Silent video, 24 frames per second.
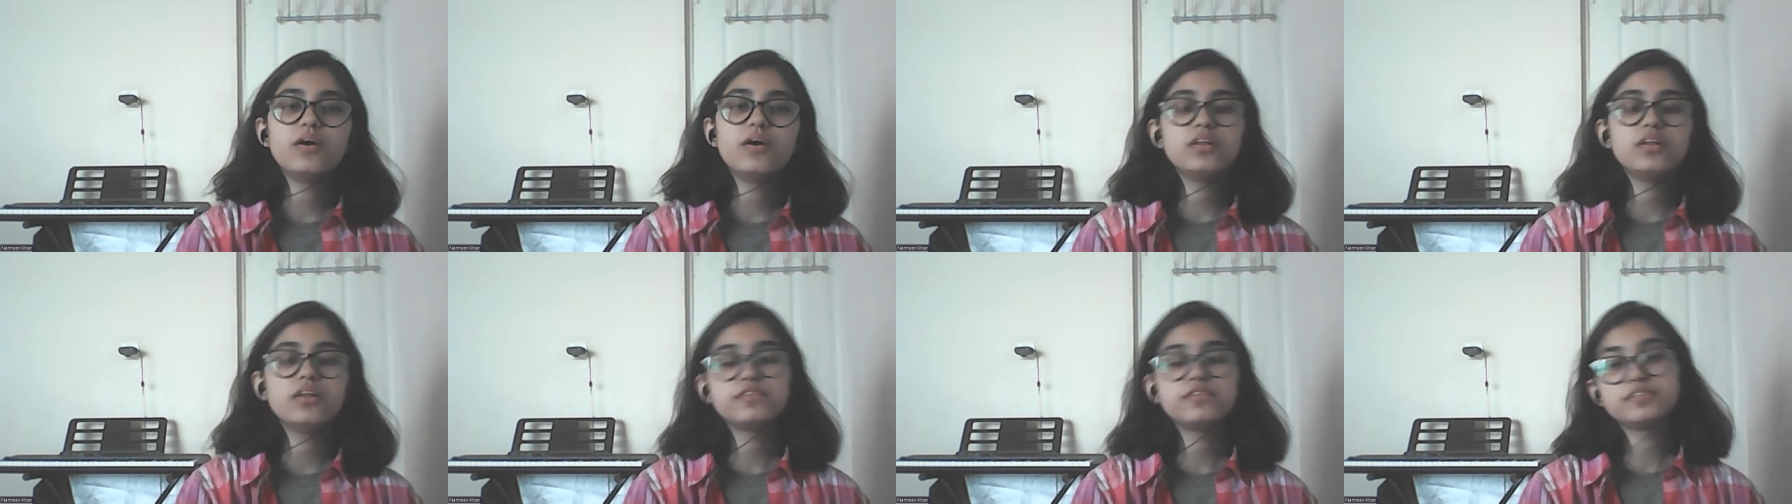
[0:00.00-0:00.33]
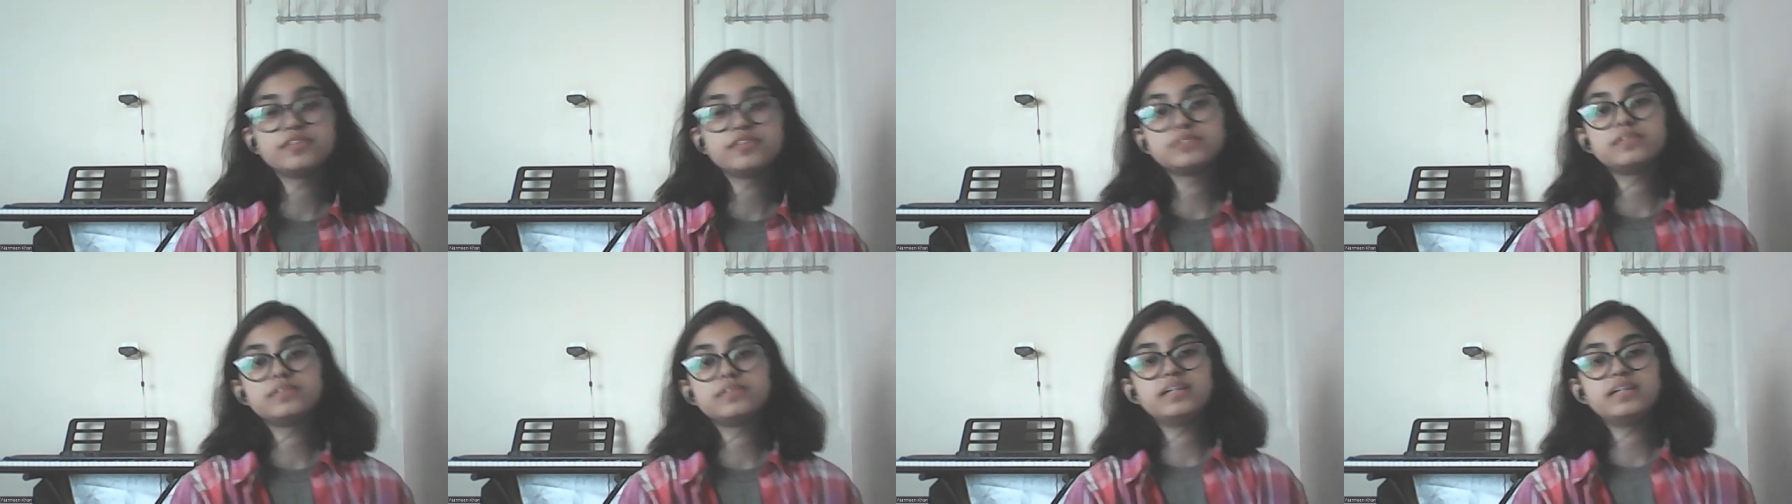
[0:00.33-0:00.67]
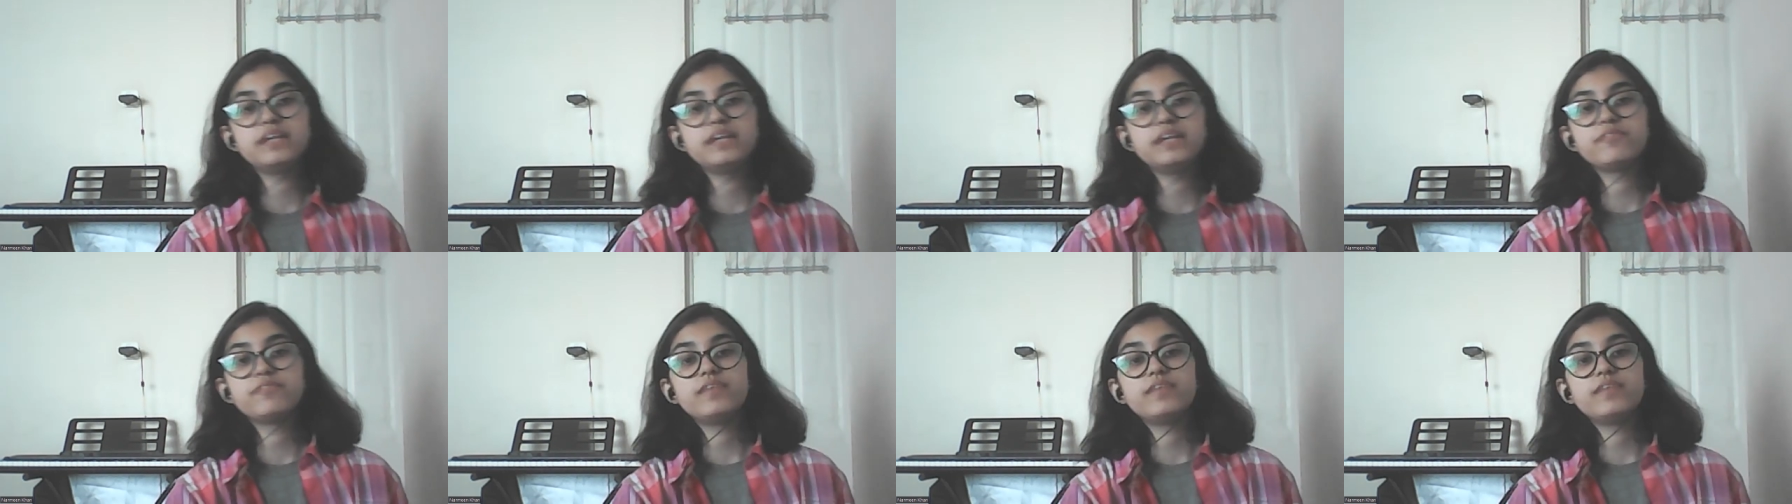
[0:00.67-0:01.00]
All of us were
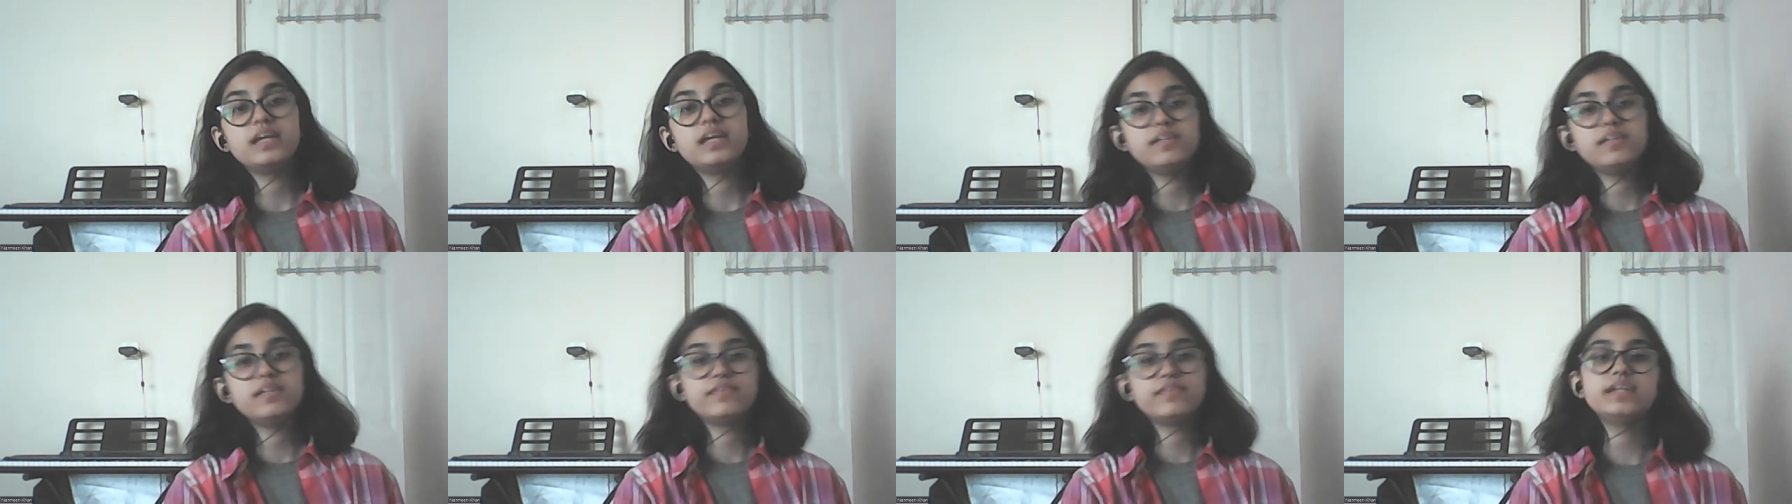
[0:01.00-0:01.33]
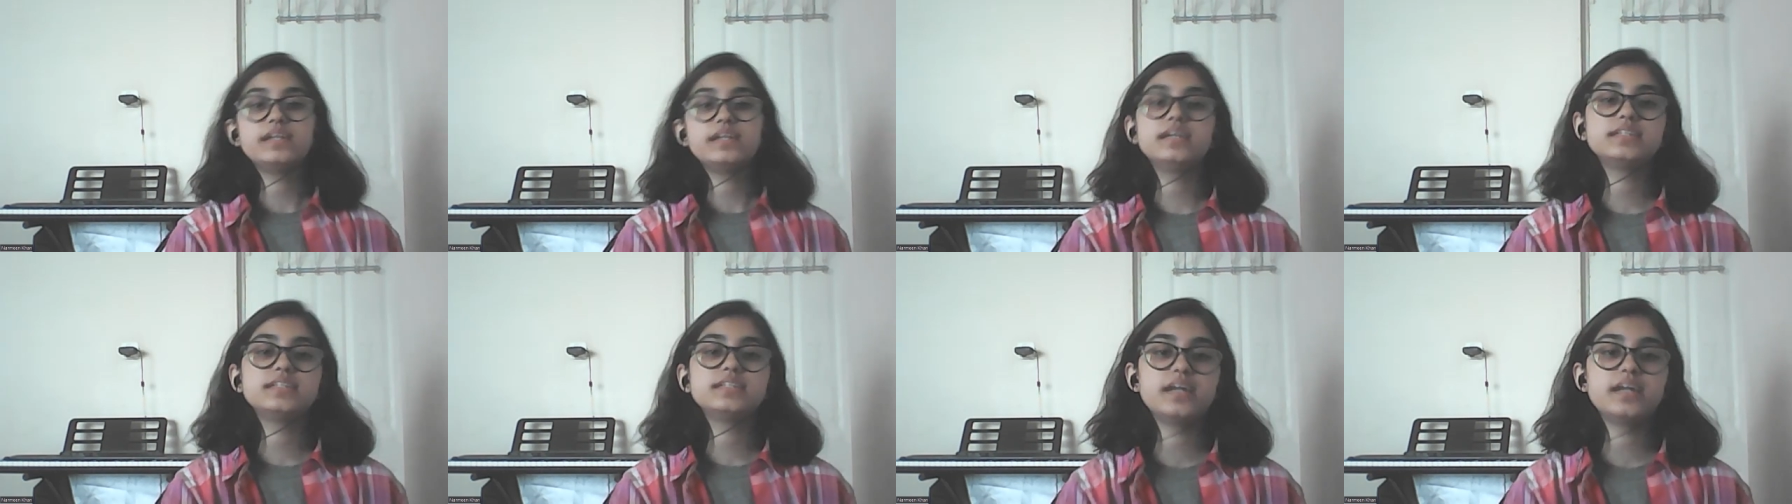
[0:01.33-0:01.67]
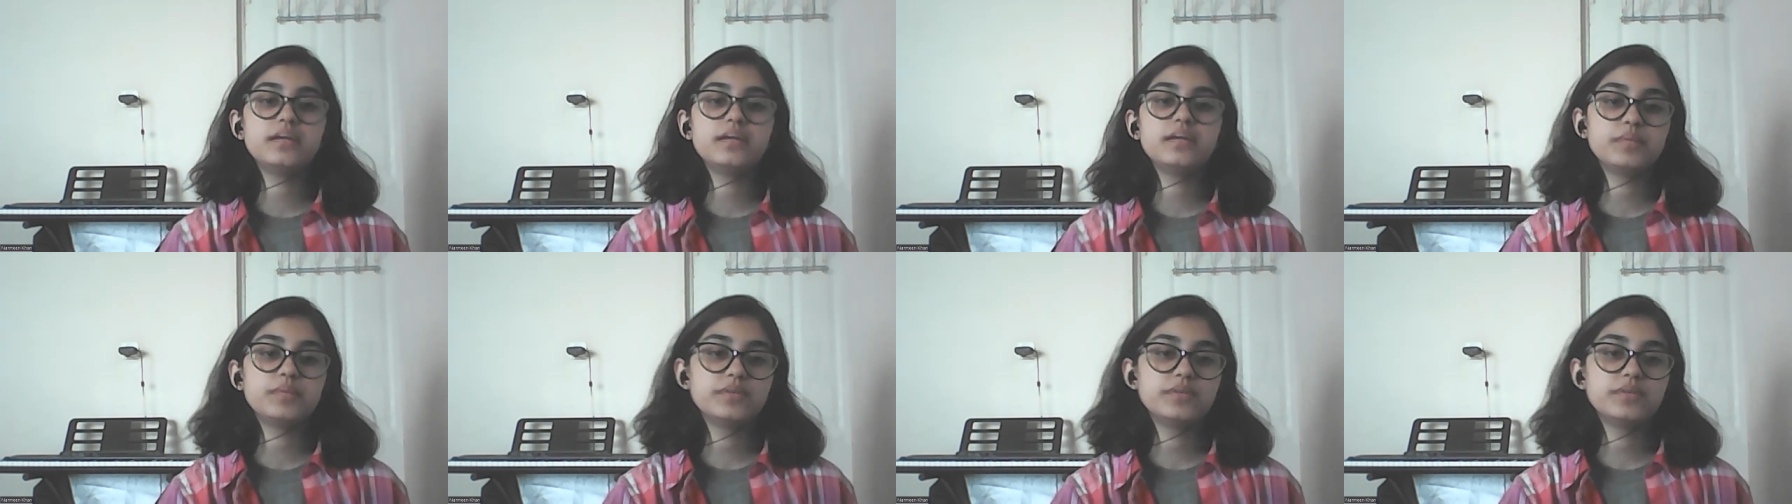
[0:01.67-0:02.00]
like very, very
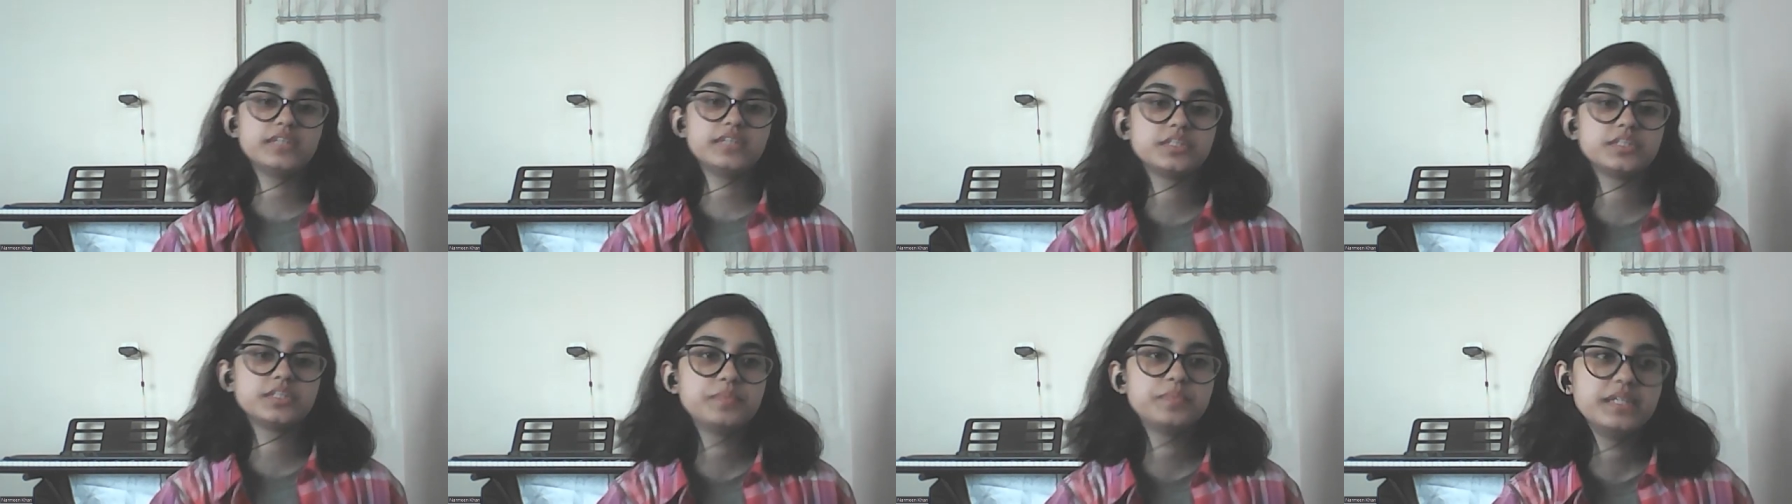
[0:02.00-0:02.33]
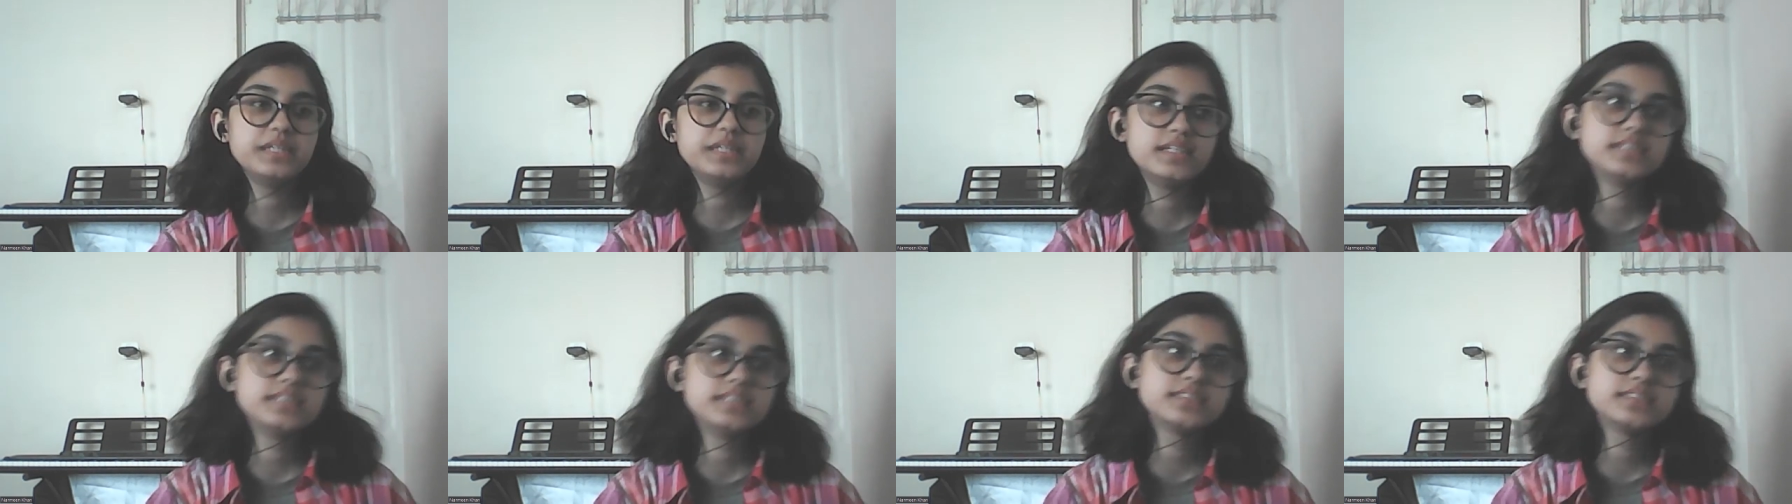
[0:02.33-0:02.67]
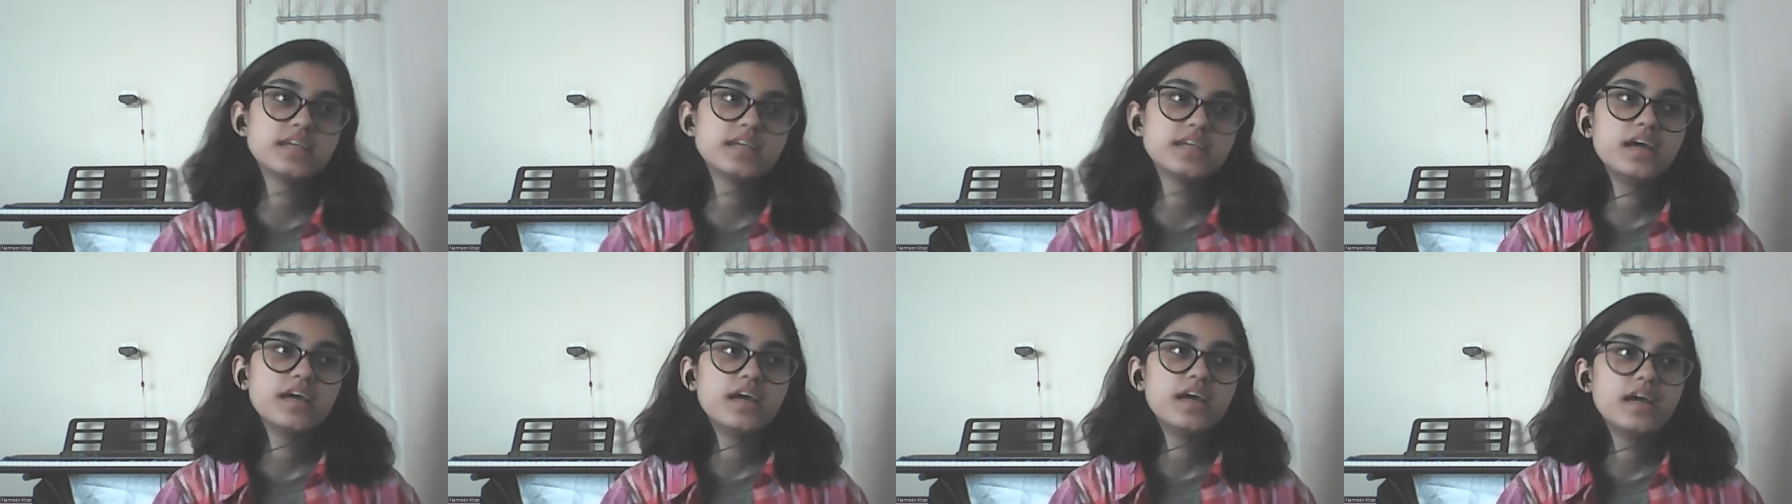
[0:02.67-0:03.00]
excited about the
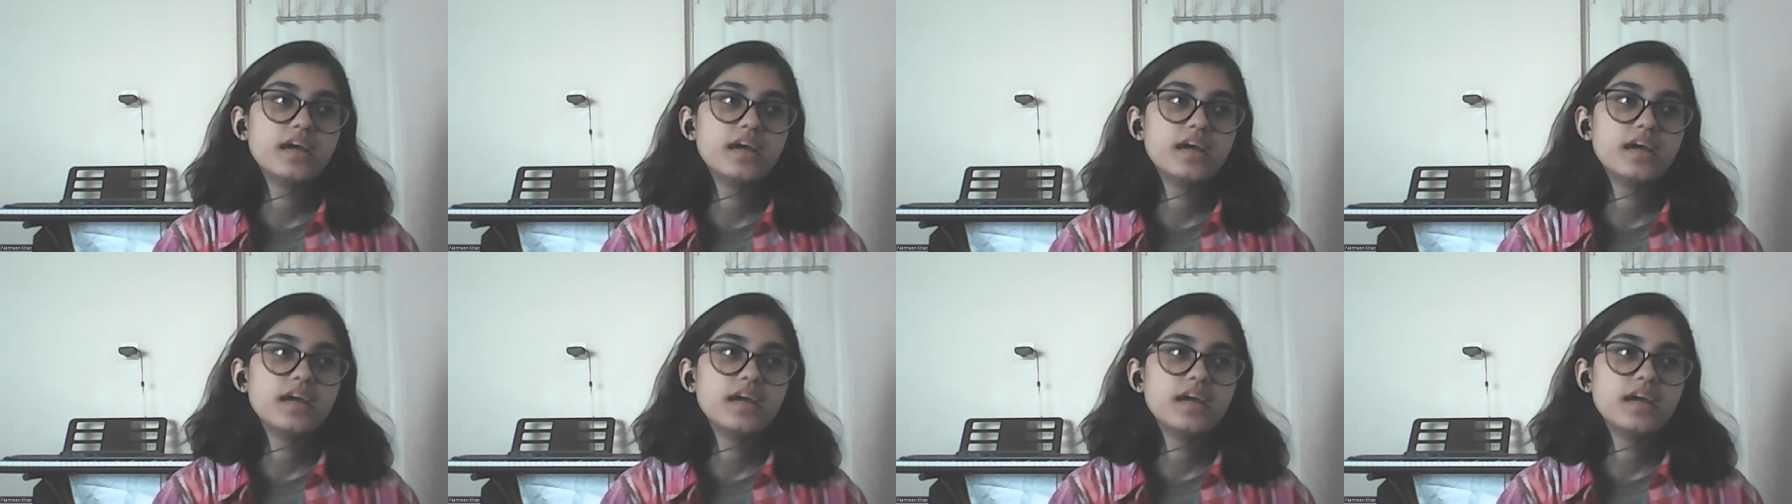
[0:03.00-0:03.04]
experience.